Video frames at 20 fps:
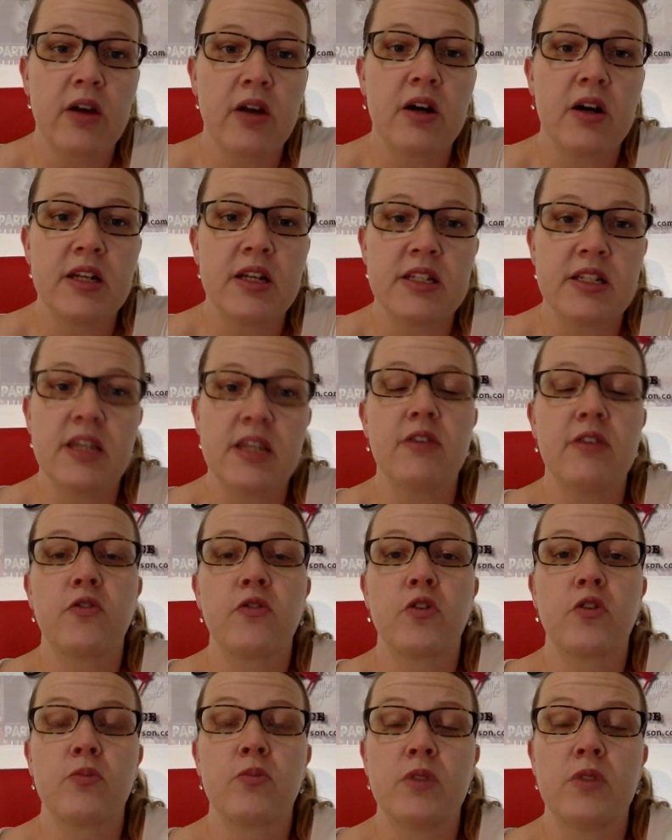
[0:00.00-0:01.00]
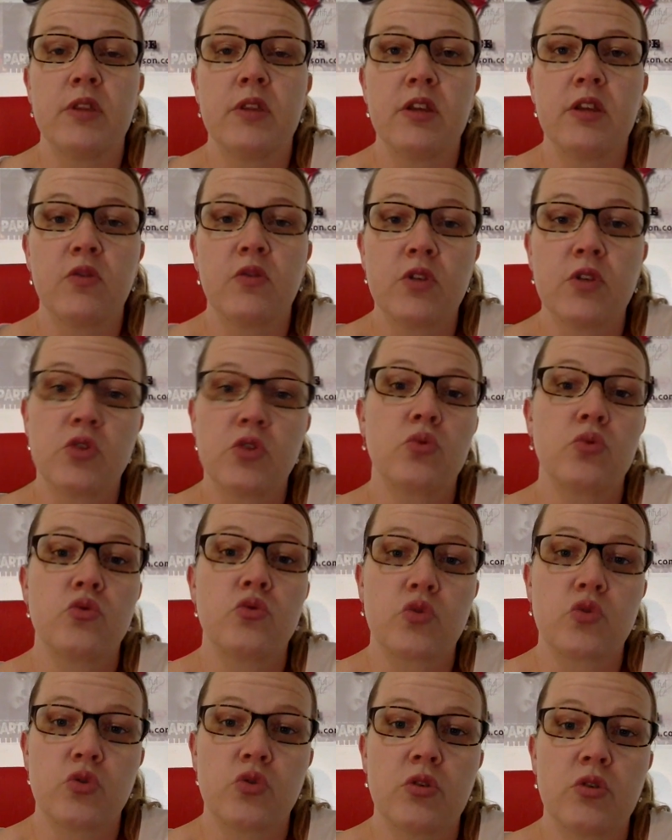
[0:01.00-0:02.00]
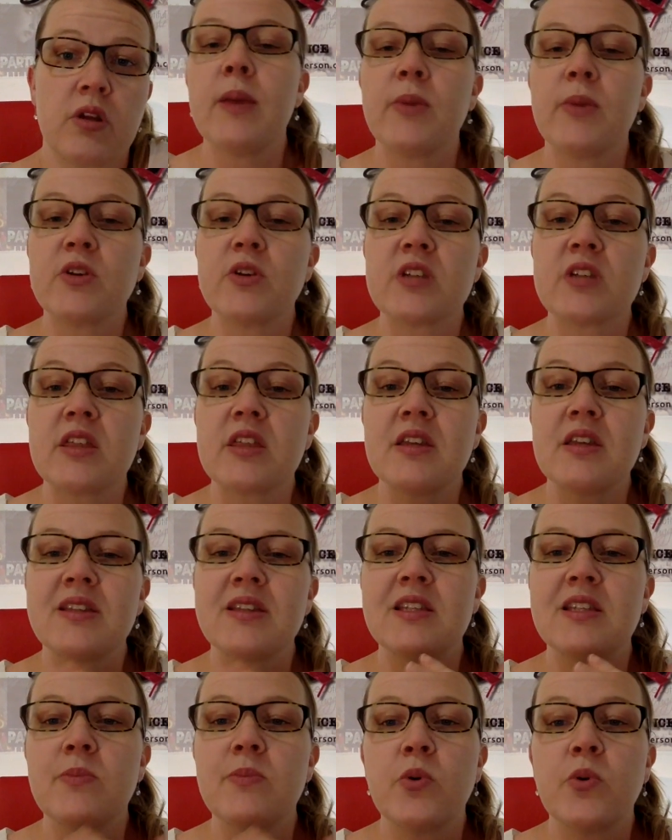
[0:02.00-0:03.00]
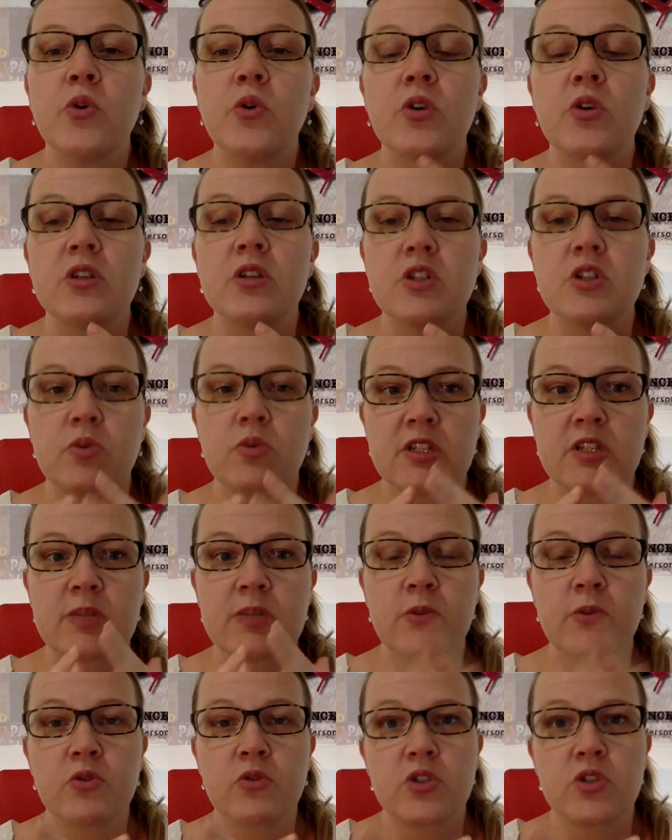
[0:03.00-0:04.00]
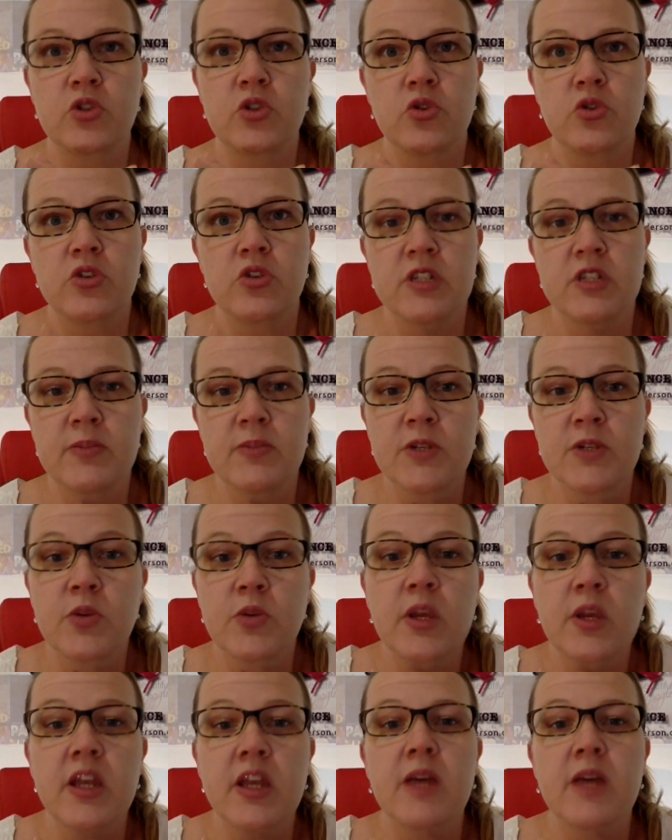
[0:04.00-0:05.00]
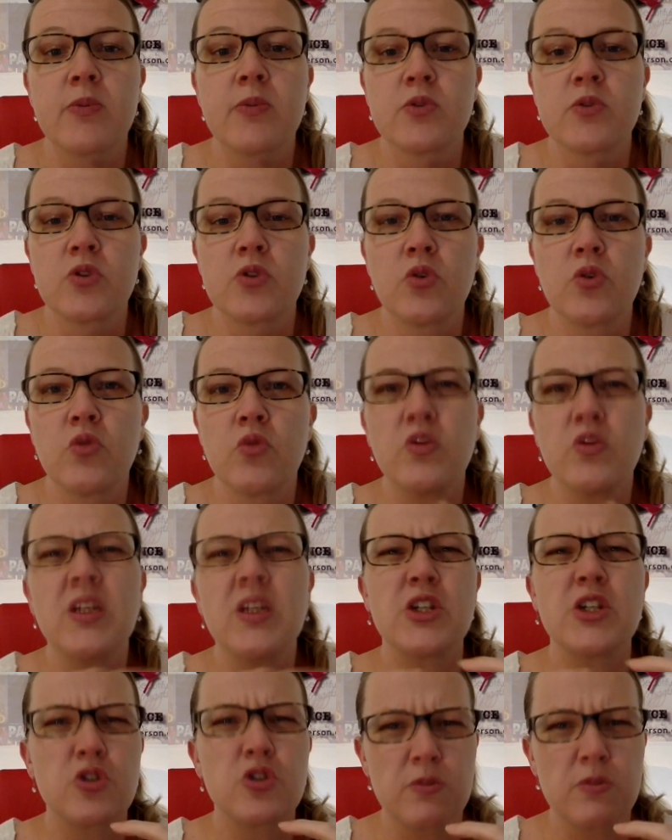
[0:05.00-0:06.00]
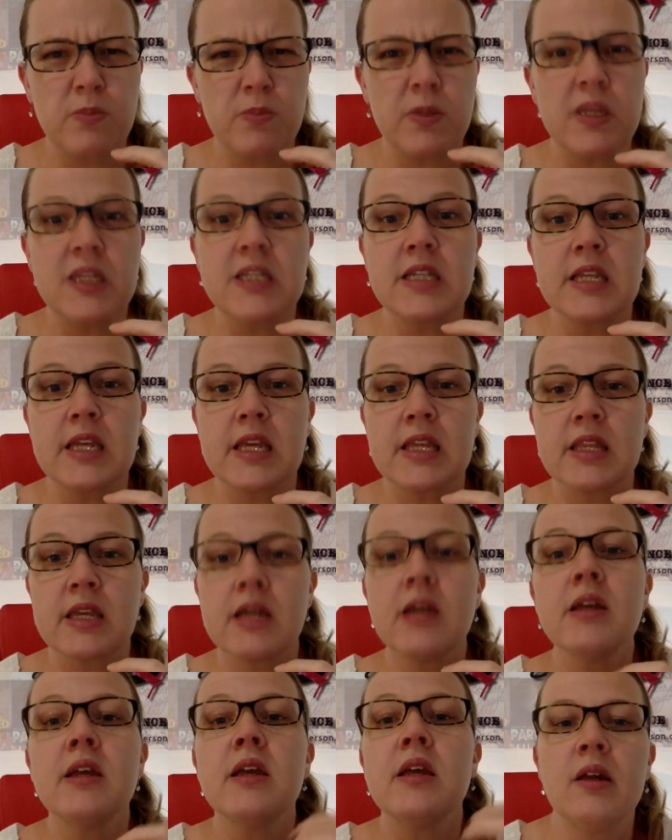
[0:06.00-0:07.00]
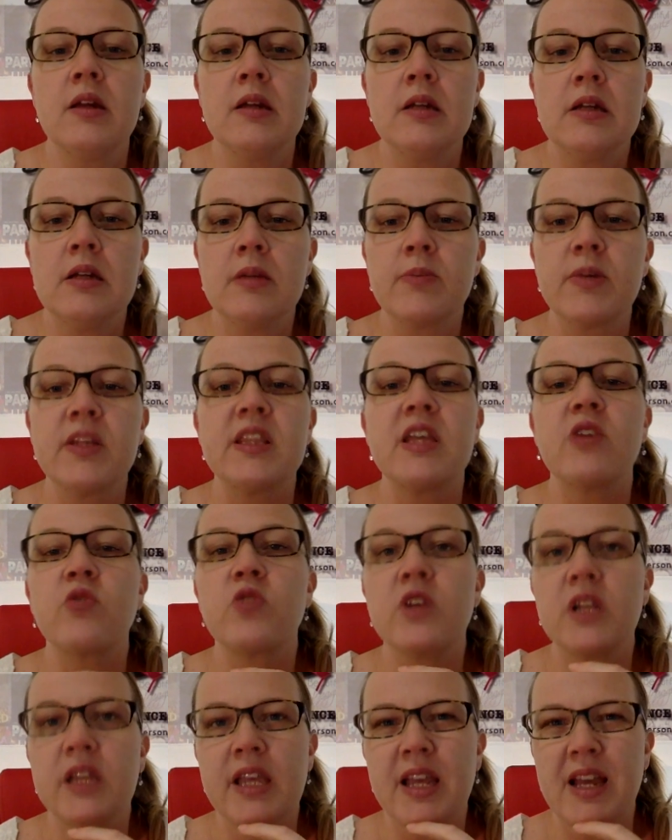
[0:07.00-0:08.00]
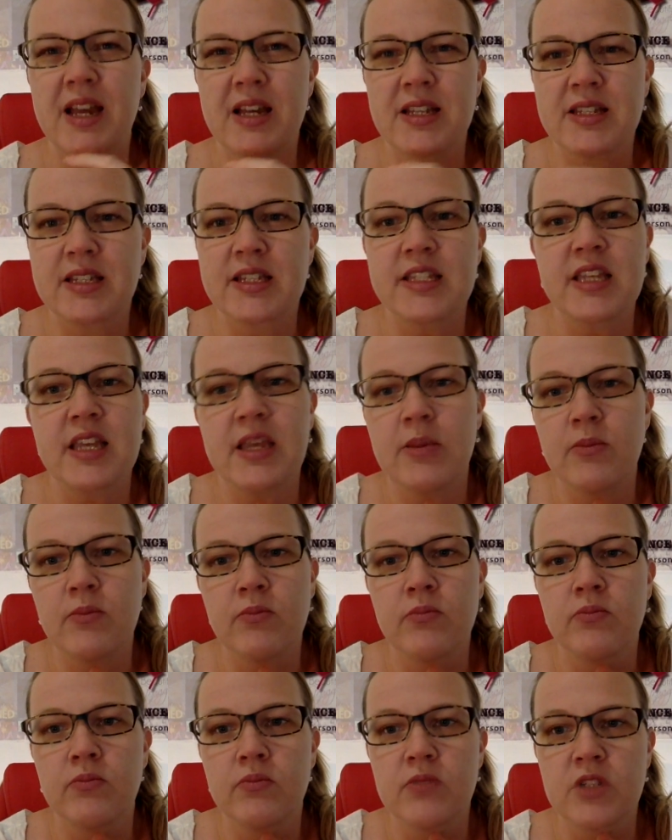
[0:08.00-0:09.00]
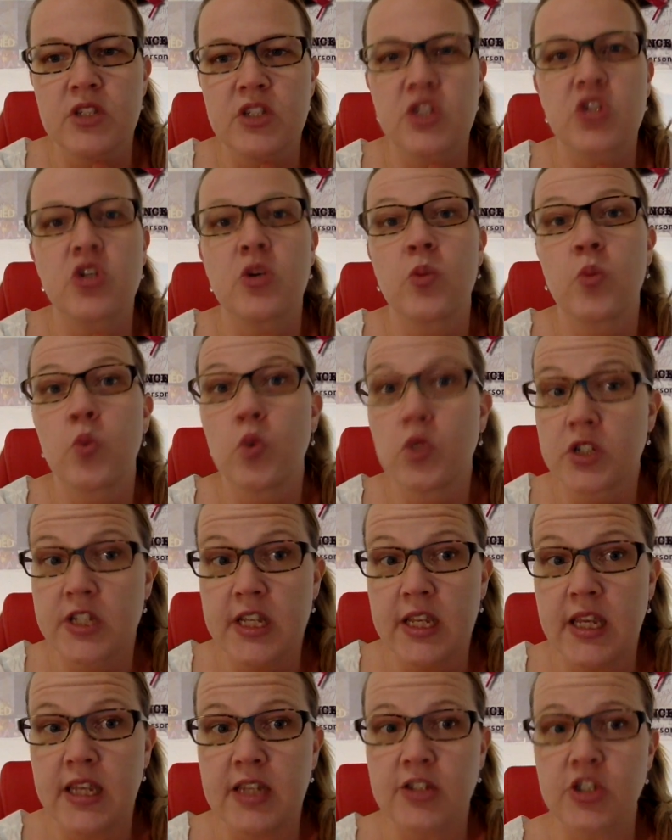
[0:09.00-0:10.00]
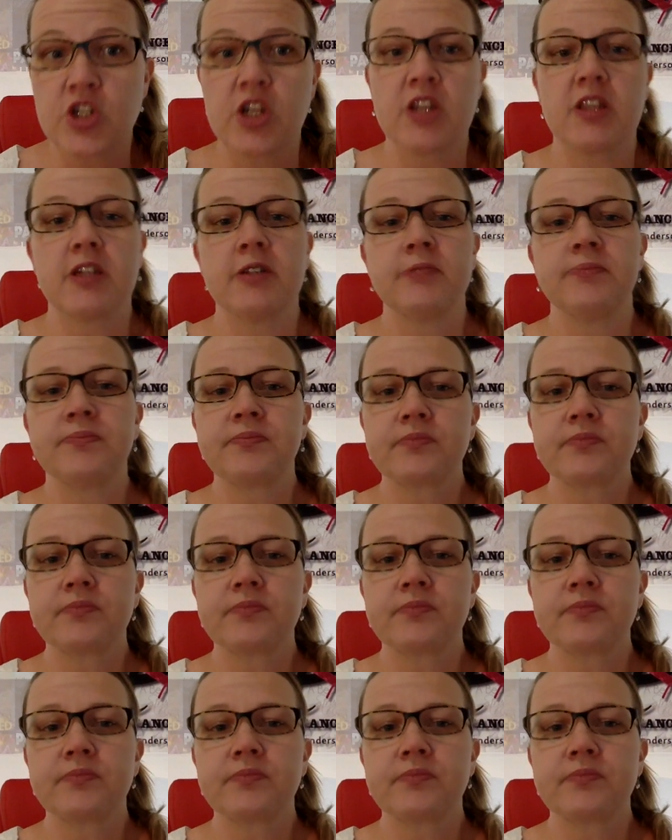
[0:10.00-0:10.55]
idea from the original drawn, because I think it's important to explore stories between couples who really shouldn't be together, but they really can't seem to stop wanting each other.